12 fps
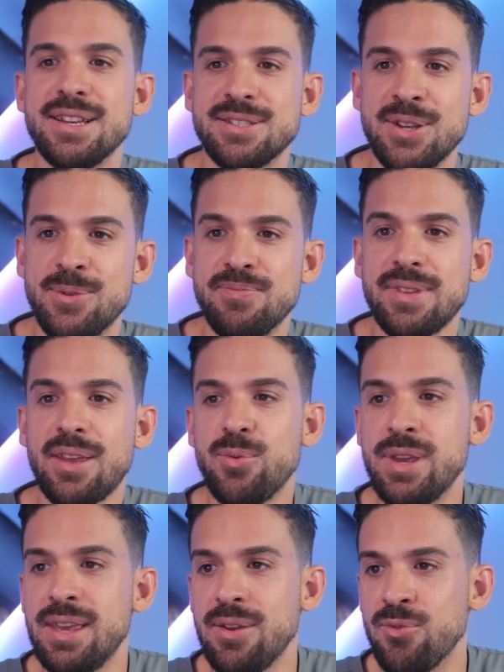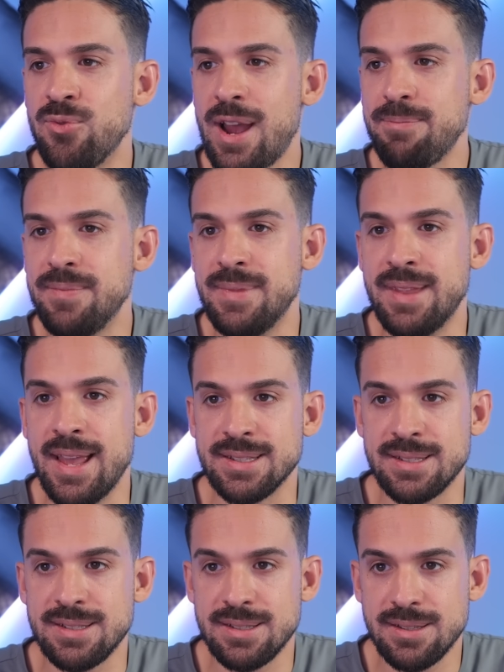So we wrap
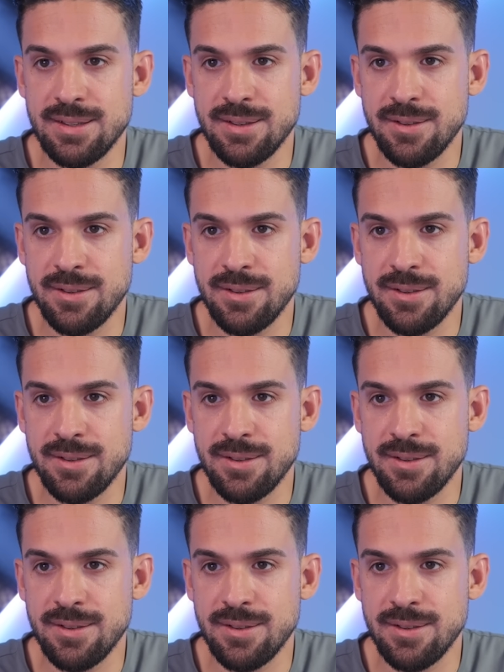this